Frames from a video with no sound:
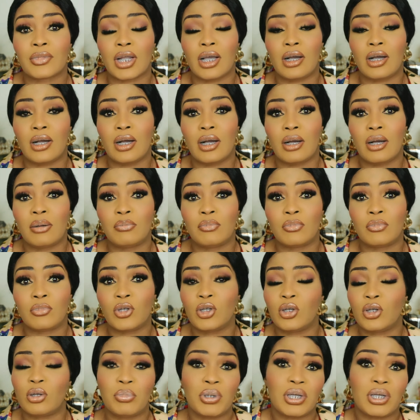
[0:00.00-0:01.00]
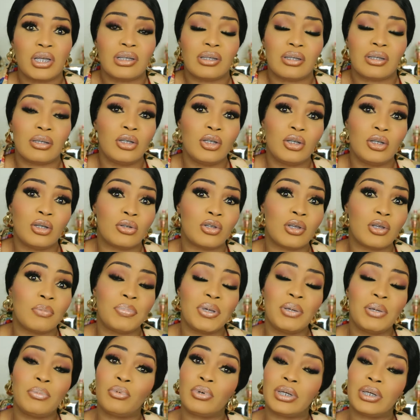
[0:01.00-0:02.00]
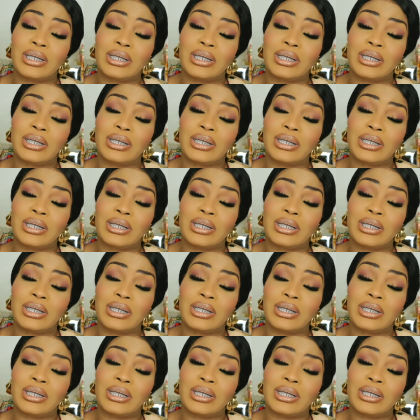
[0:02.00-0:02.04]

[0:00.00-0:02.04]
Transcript: um you know, because, you know, some people,